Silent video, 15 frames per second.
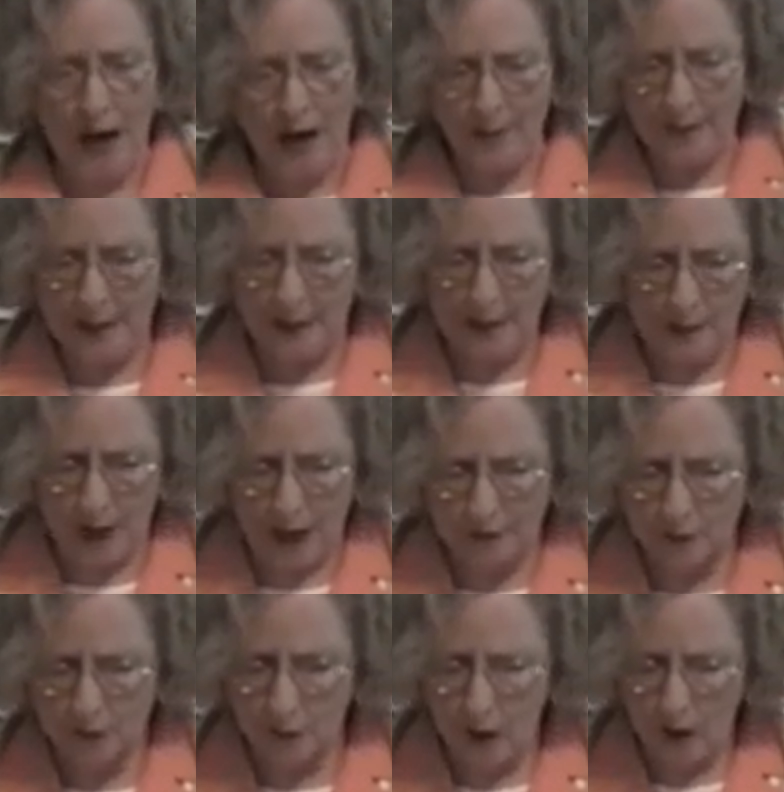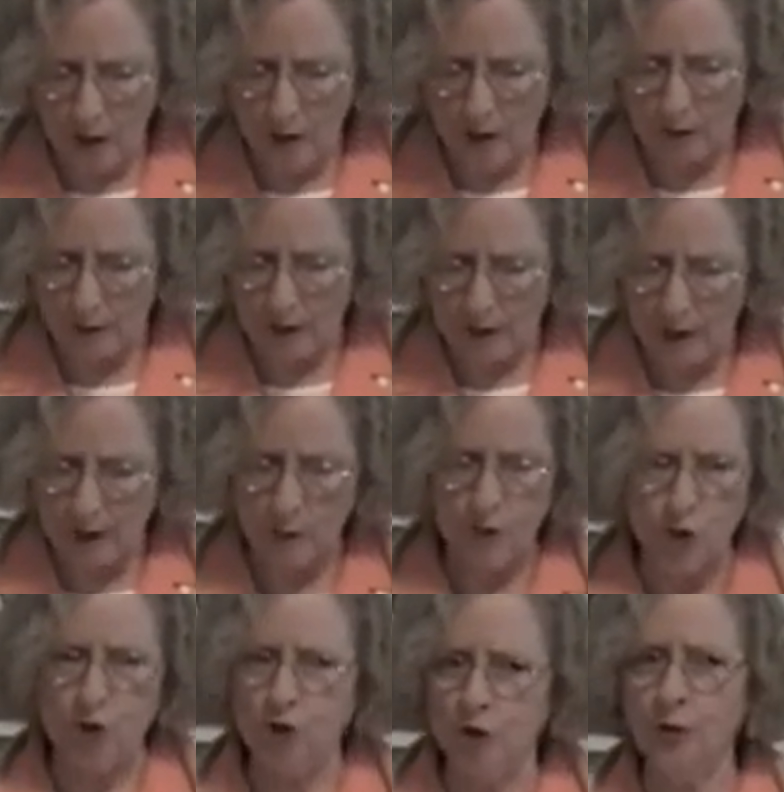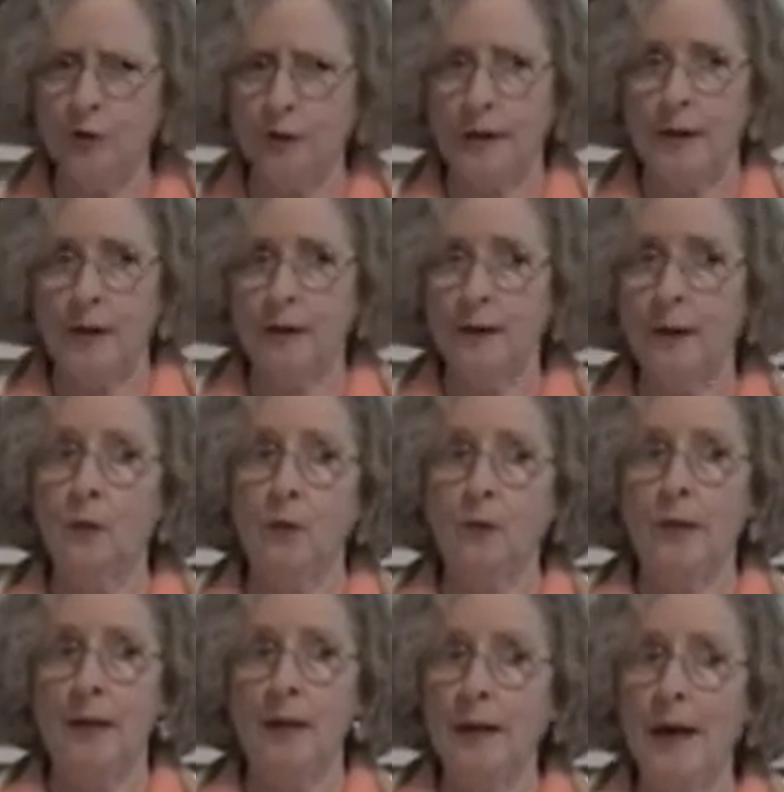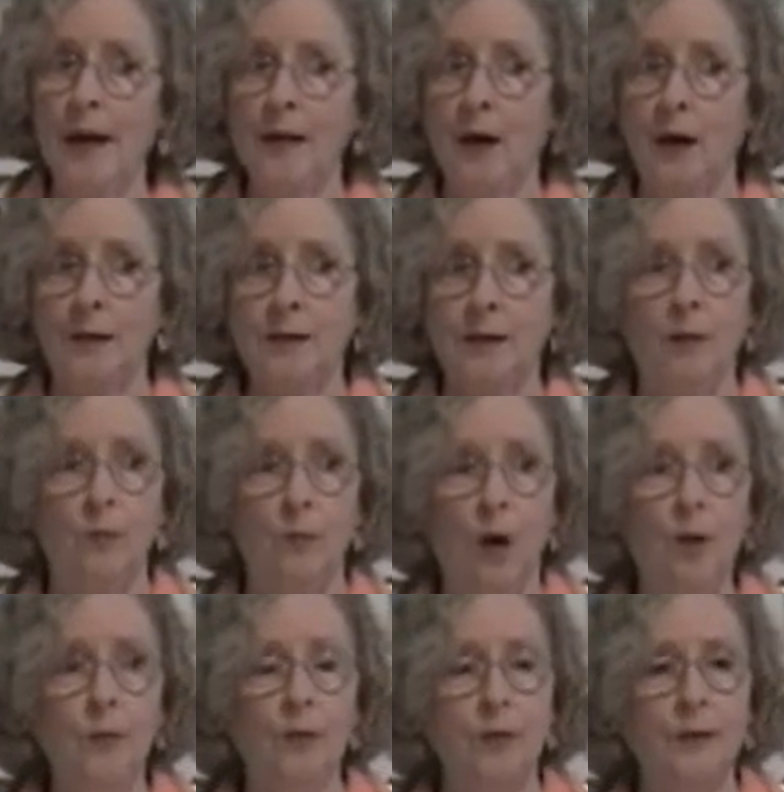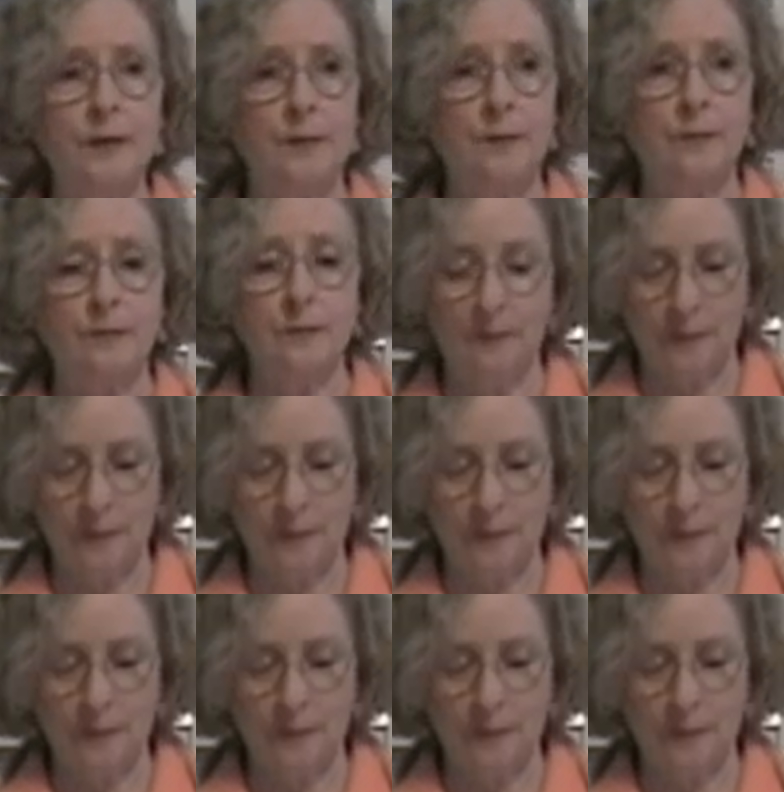I mean, after all, surely there would be chaos and barbarism.